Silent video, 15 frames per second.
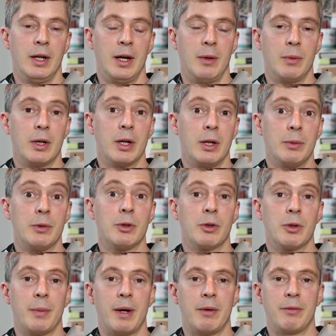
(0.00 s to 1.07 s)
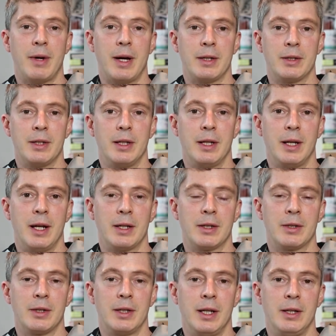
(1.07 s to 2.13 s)
and we're going to talk about fats in the
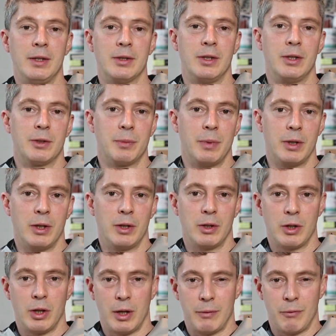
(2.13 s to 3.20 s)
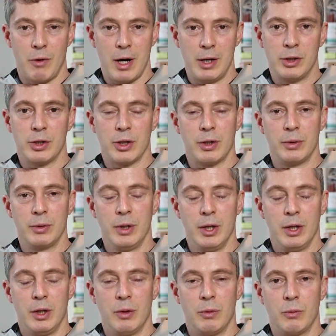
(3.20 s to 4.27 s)
next instance. But that that ratio
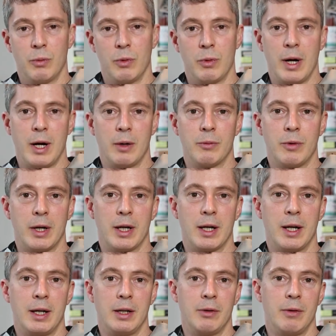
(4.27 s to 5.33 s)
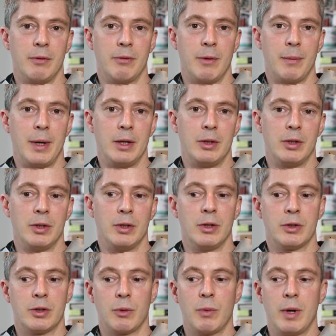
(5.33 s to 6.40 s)
will help regulate your inflammation.
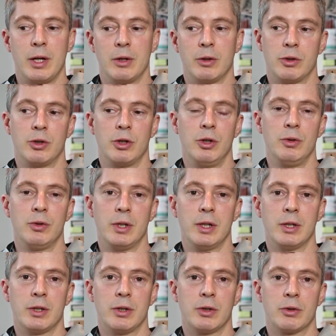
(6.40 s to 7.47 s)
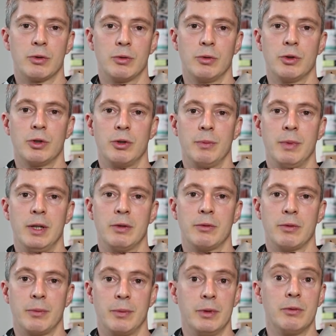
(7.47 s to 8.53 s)
So where you're choosing to source your meats
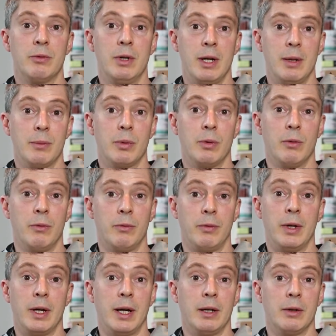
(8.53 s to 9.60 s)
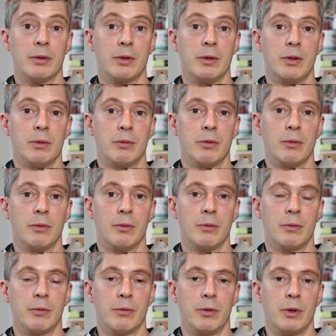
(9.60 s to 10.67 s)
from is really important for your health and your for,
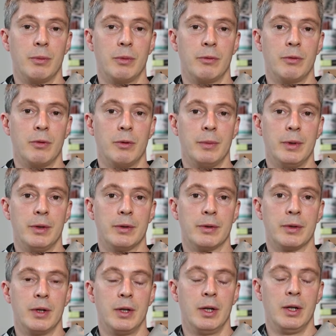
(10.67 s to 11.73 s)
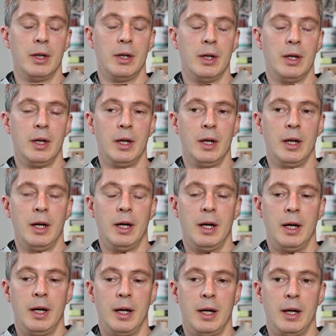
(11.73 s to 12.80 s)
for your performance.
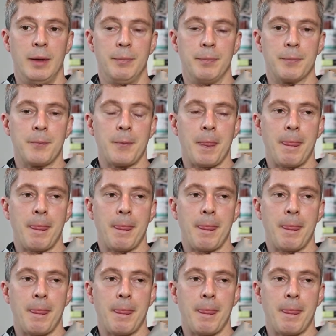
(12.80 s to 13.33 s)
Um,